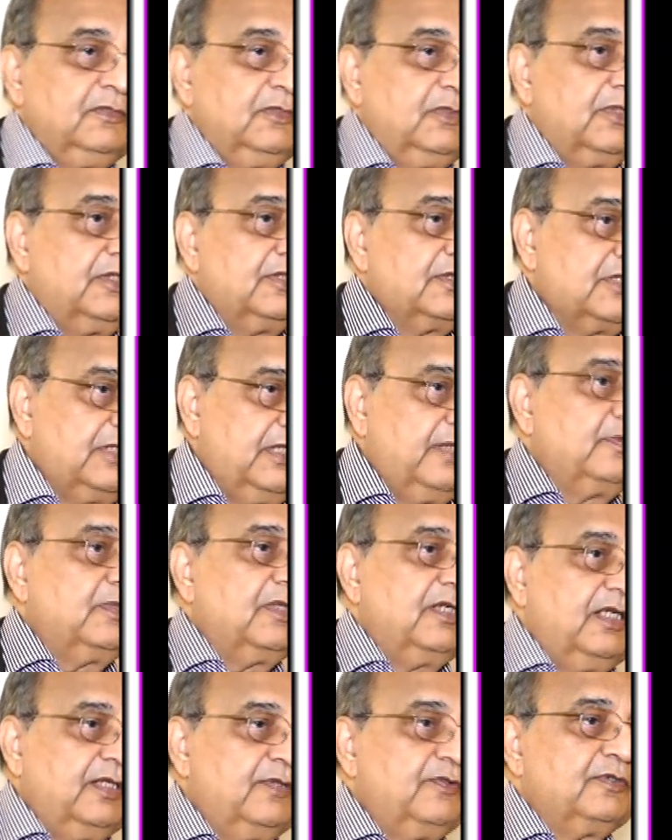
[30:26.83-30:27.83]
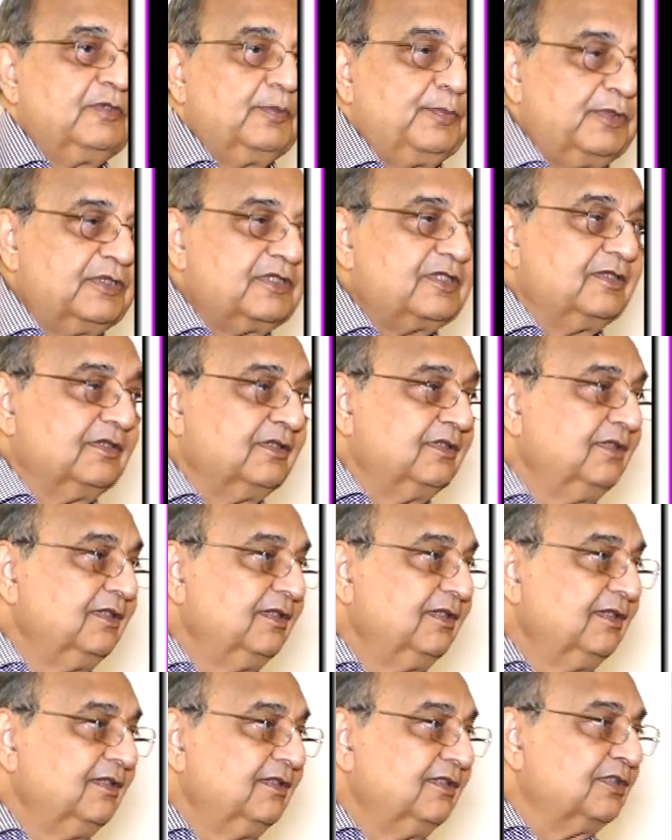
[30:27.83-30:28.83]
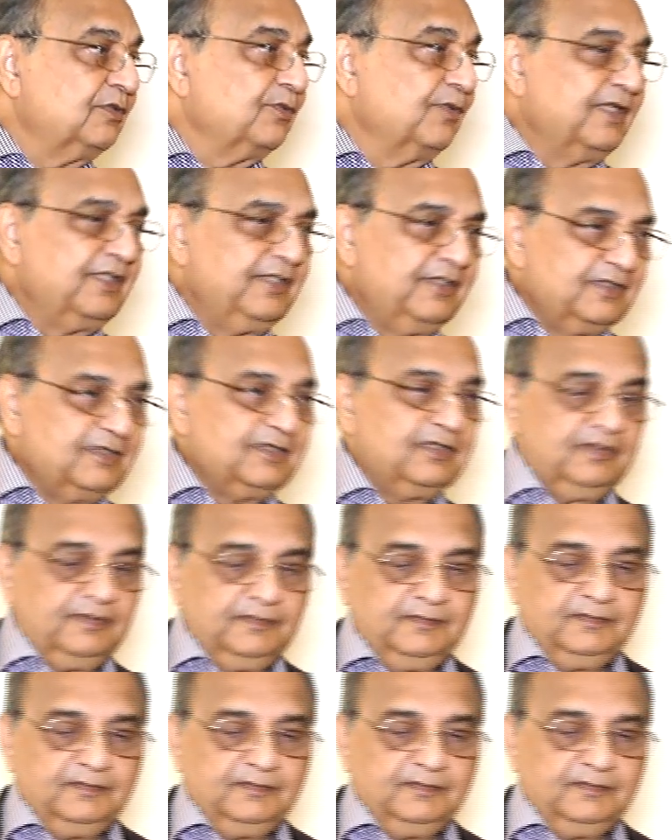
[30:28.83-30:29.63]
We can save the life of the person. It's very easy.